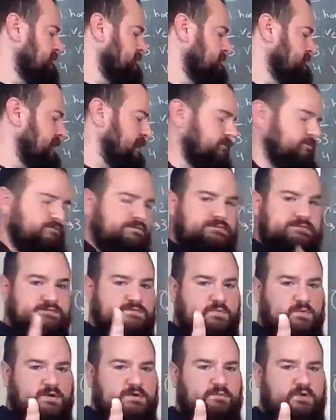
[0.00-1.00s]
Now, there's
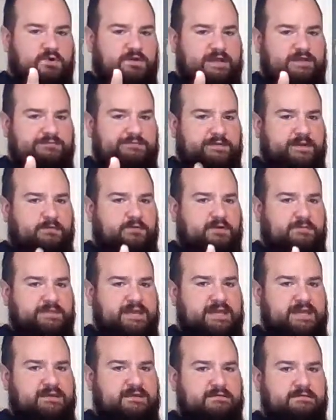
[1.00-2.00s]
one more announcement I want to
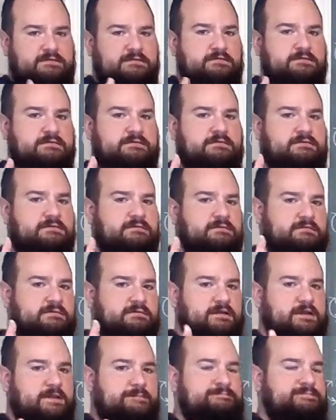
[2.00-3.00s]
make.
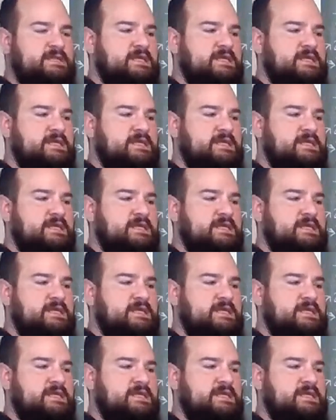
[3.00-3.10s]
Okay?